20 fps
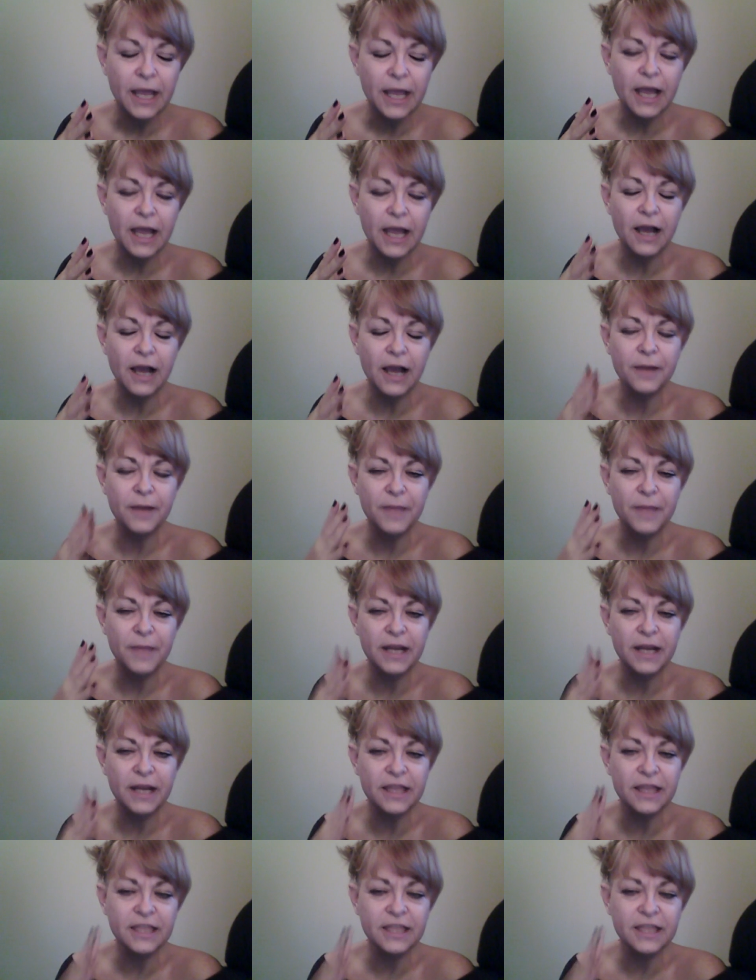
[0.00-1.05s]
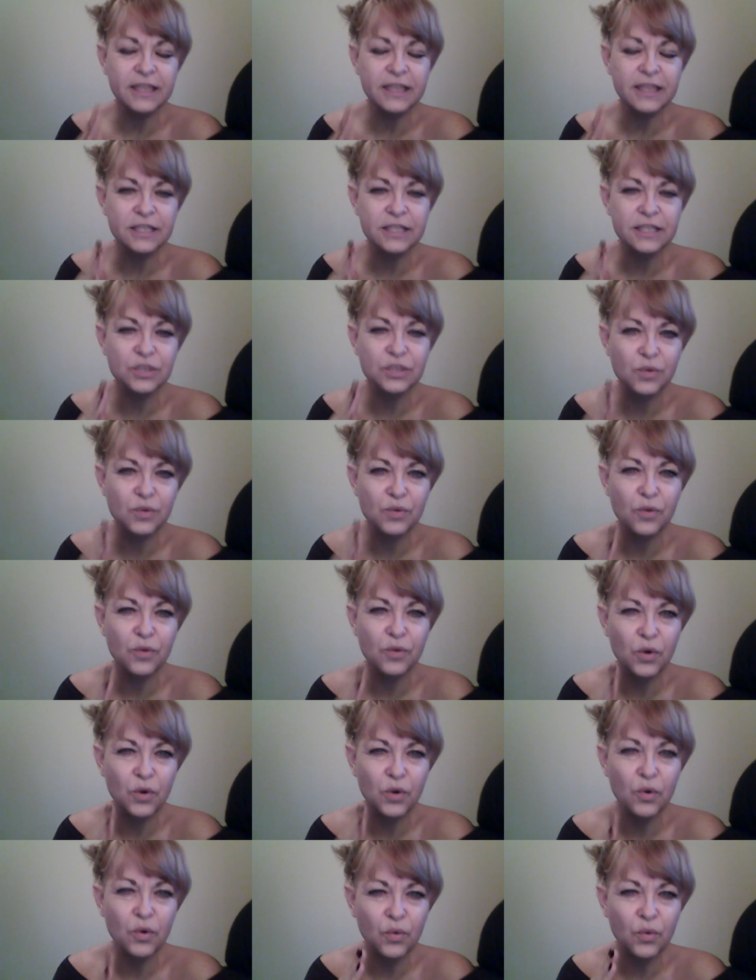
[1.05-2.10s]
Um, and I think this is where
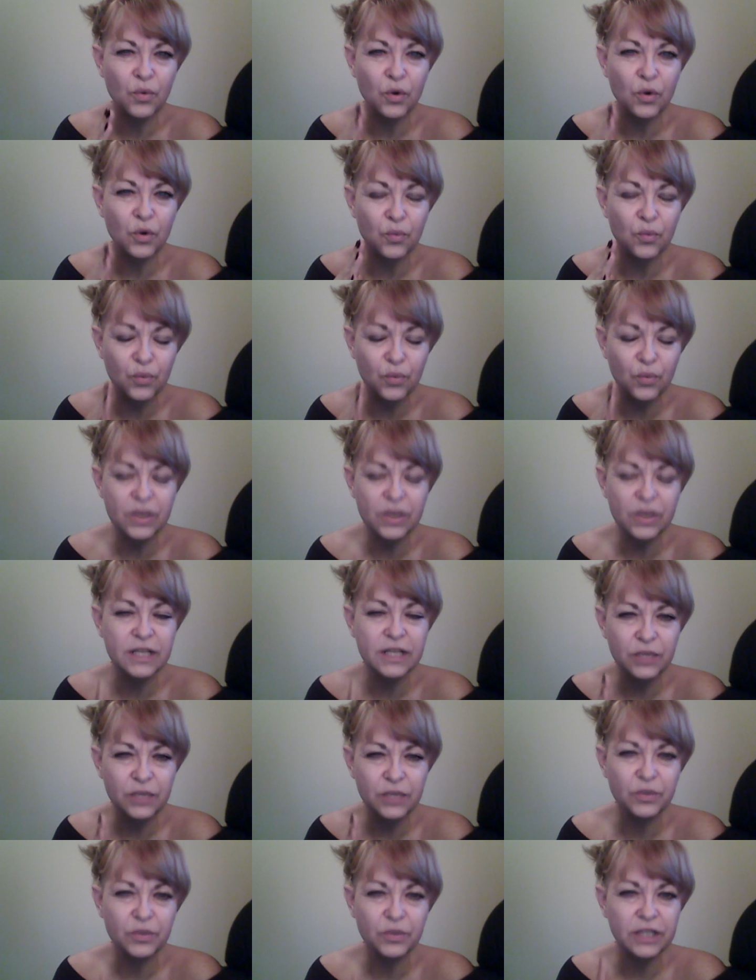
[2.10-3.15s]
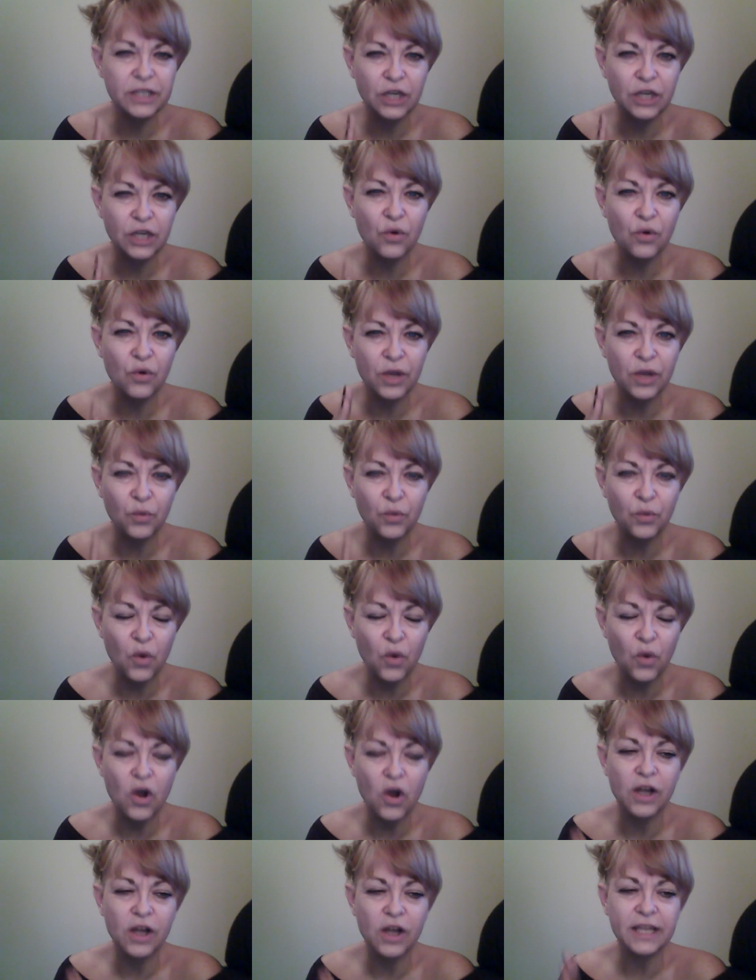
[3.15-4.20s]
we're, we're really, really going
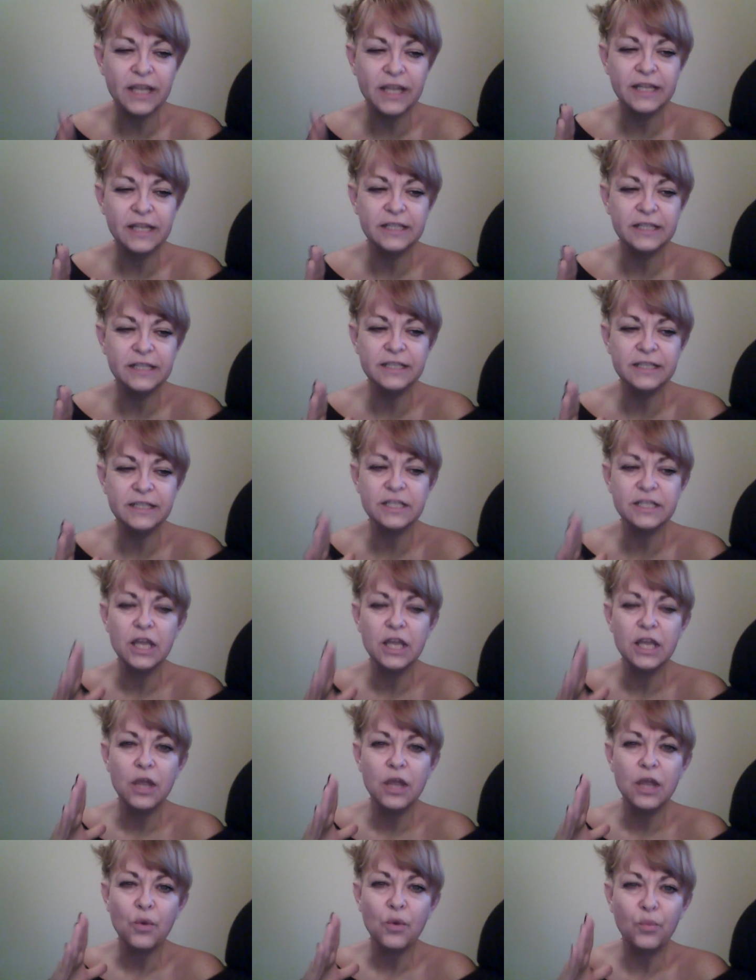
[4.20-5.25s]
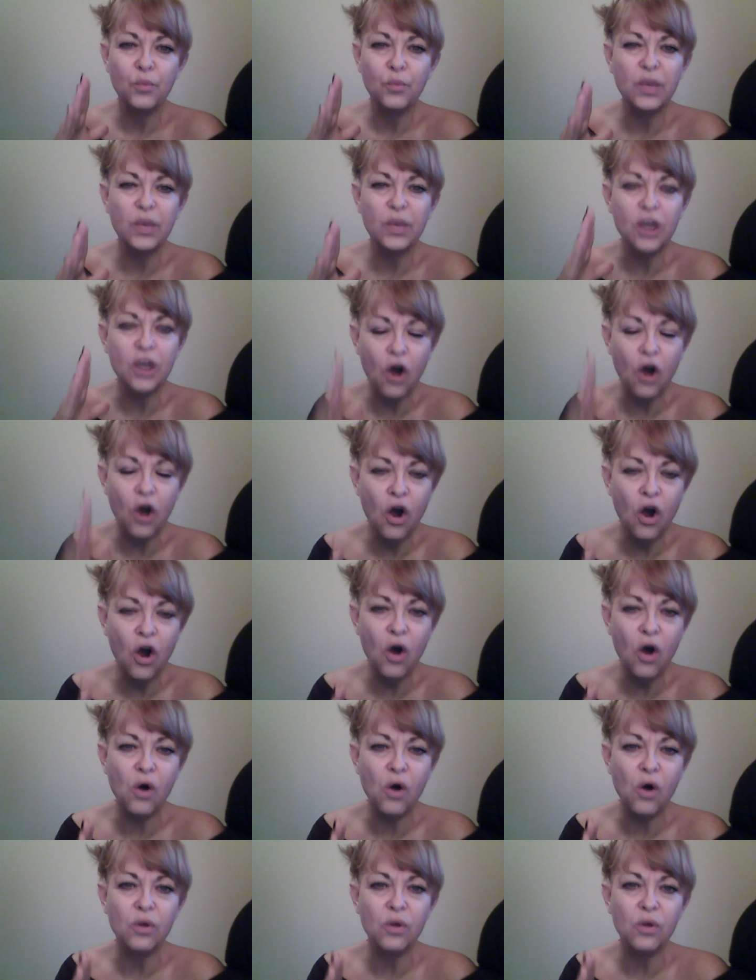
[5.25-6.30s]
wrong is we
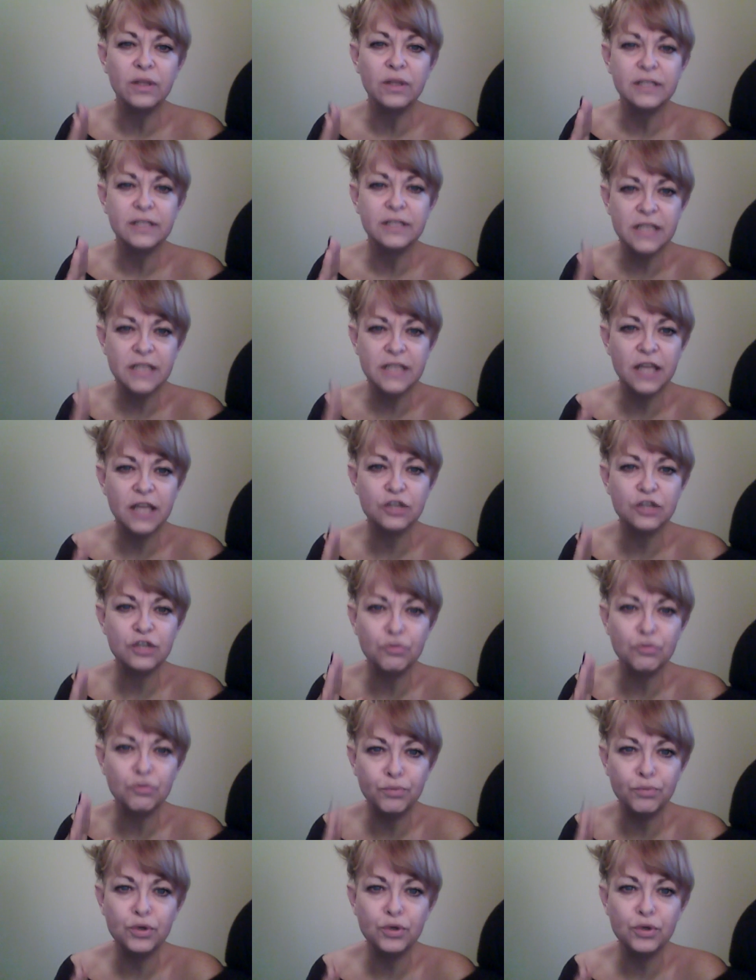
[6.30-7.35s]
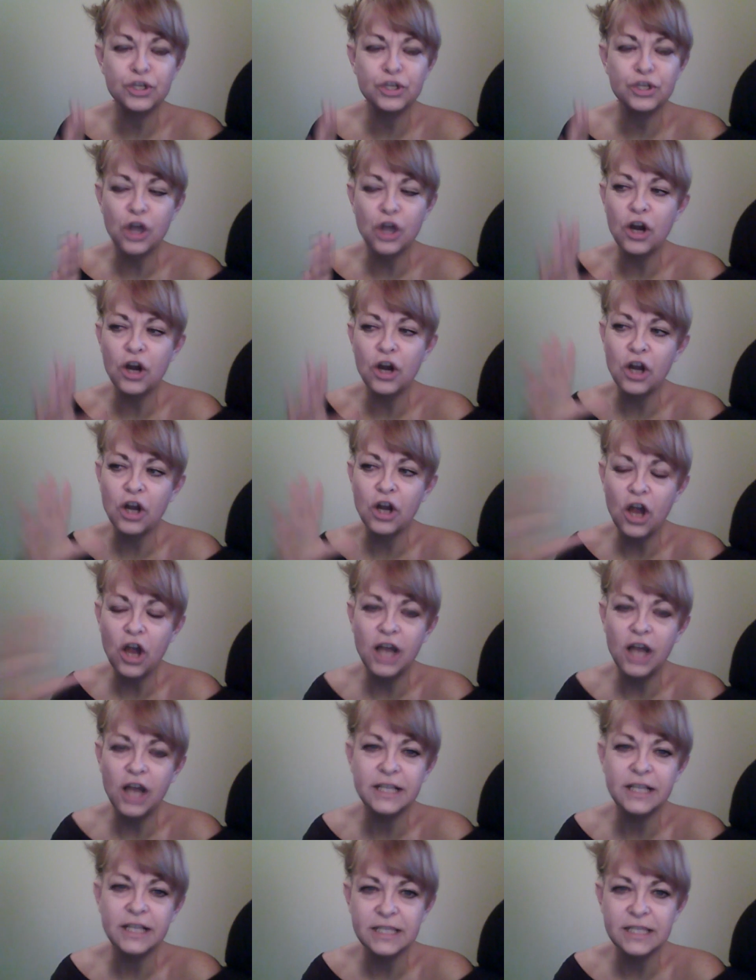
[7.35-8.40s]
all tend to push our
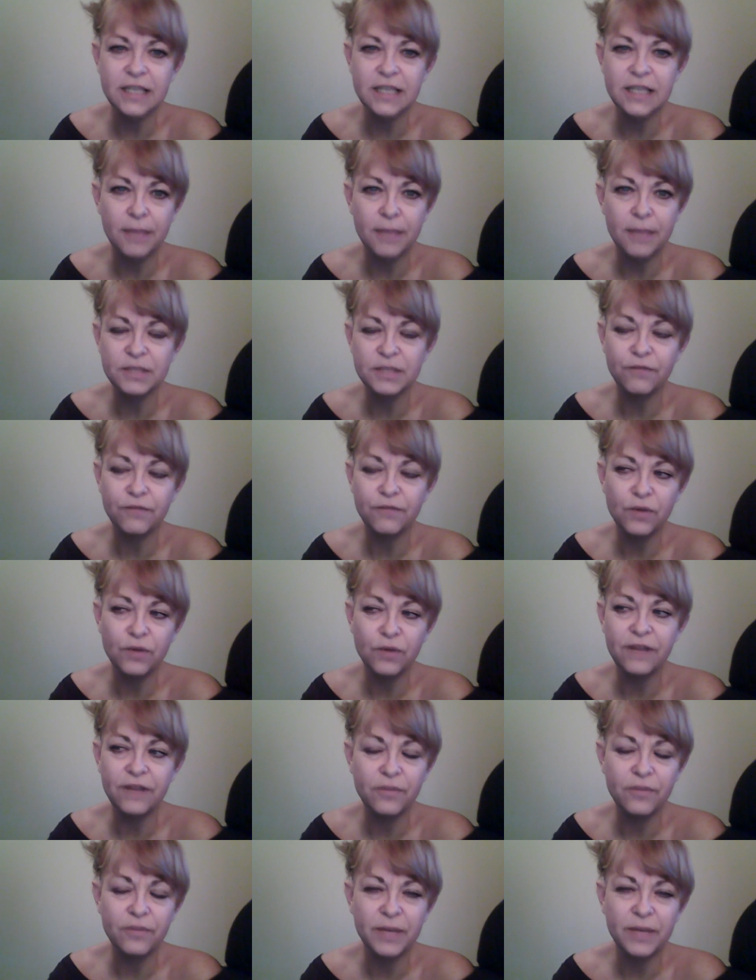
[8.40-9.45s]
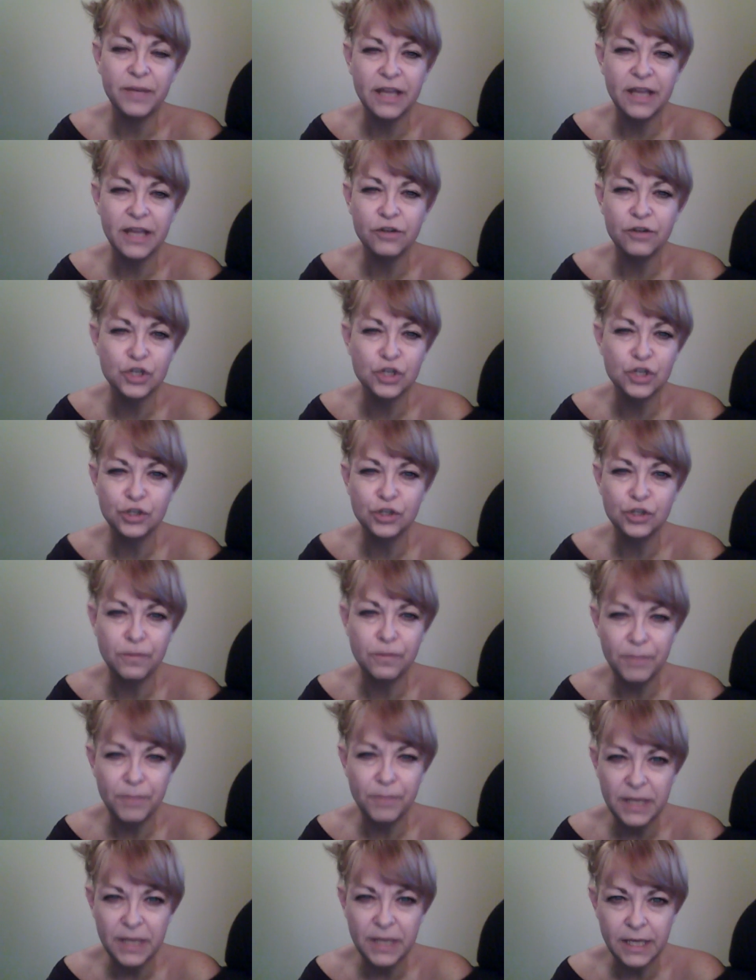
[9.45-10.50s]
concepts of what everybody else should
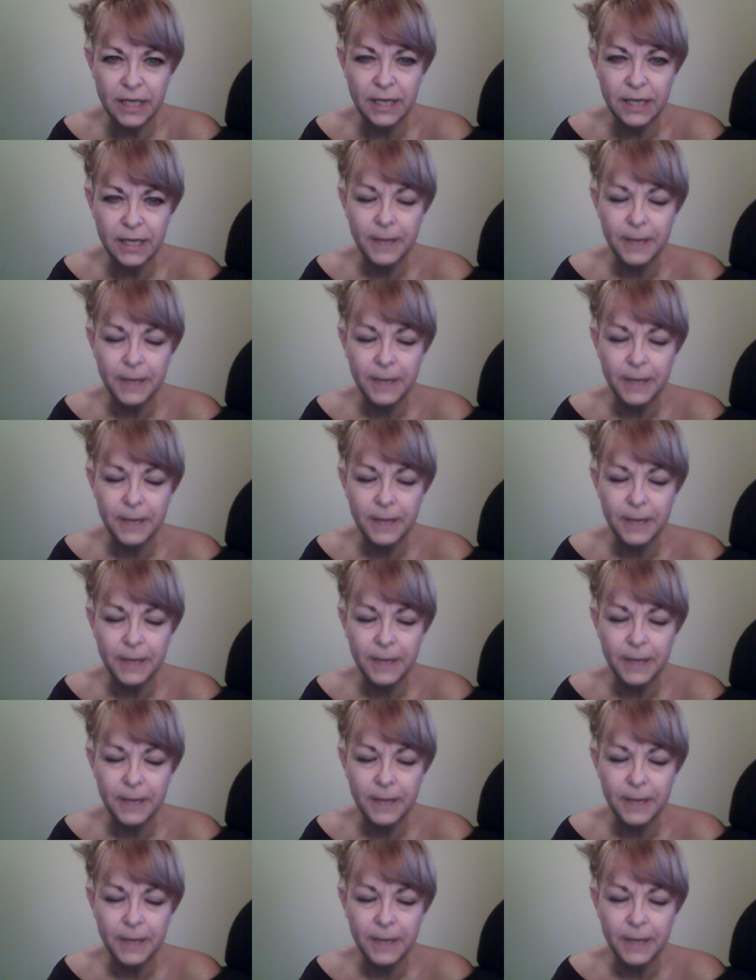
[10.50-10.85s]
be